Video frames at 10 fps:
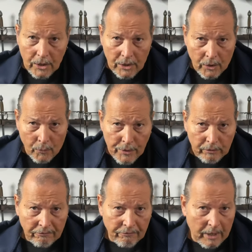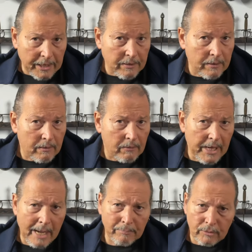In a real fight, the
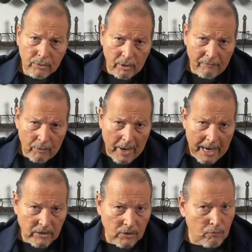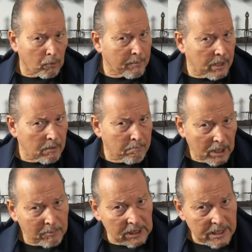amplitude of your actions will be
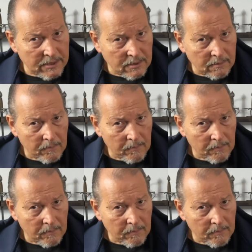minimalist,